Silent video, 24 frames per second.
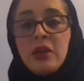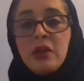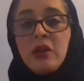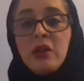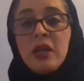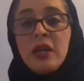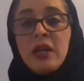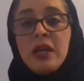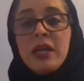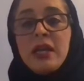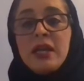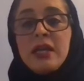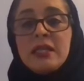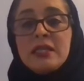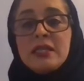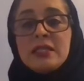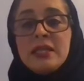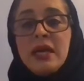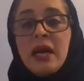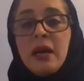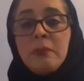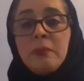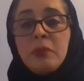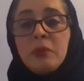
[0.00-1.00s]
here
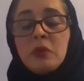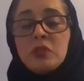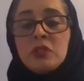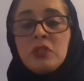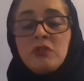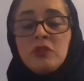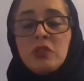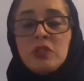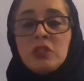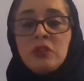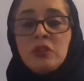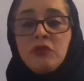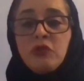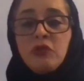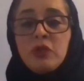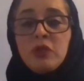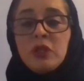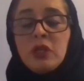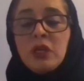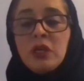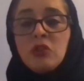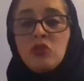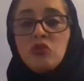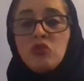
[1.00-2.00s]
examples of the
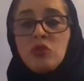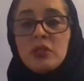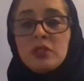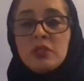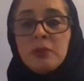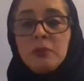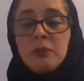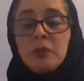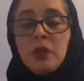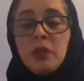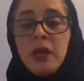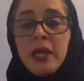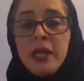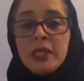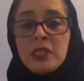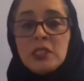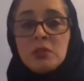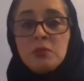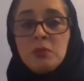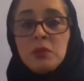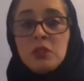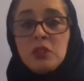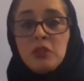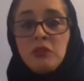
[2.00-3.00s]
different countries applying
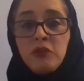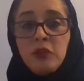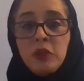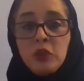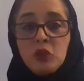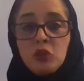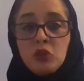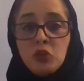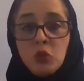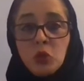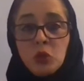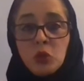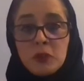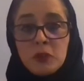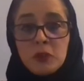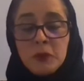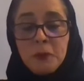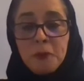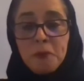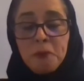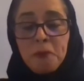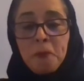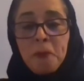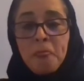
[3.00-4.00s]
specific
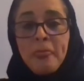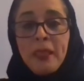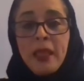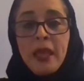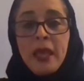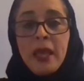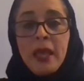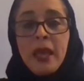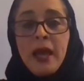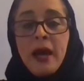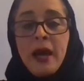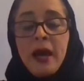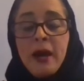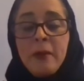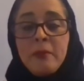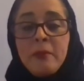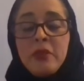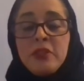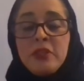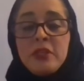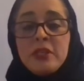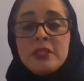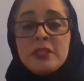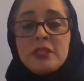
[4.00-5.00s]
tools.
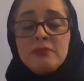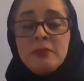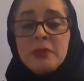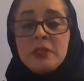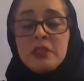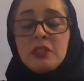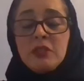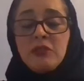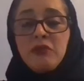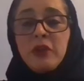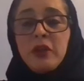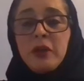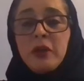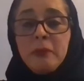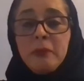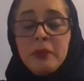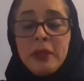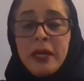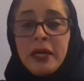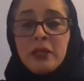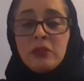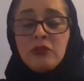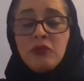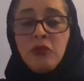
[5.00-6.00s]
This specific
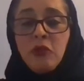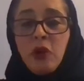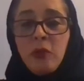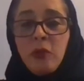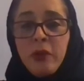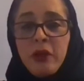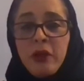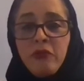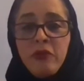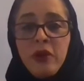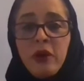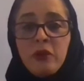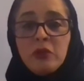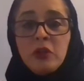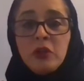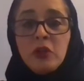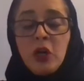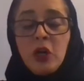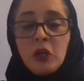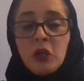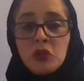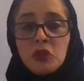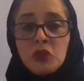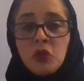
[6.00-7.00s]
platform, I found it
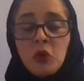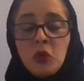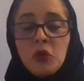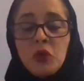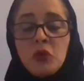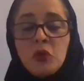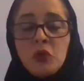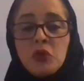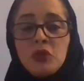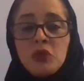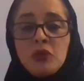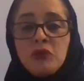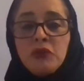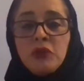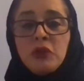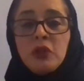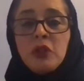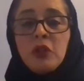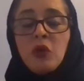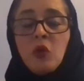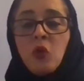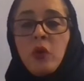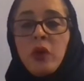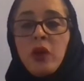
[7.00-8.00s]
also
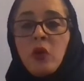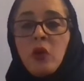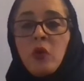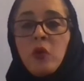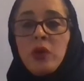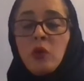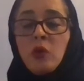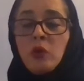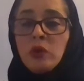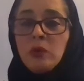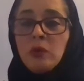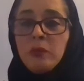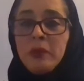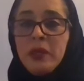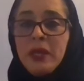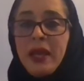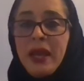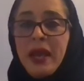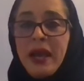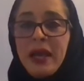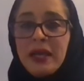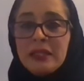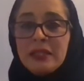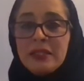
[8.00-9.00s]
useful, where we will be
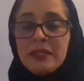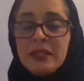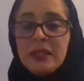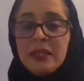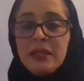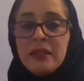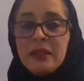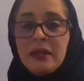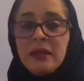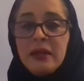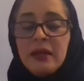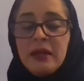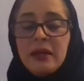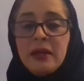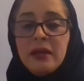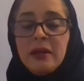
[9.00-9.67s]
adding,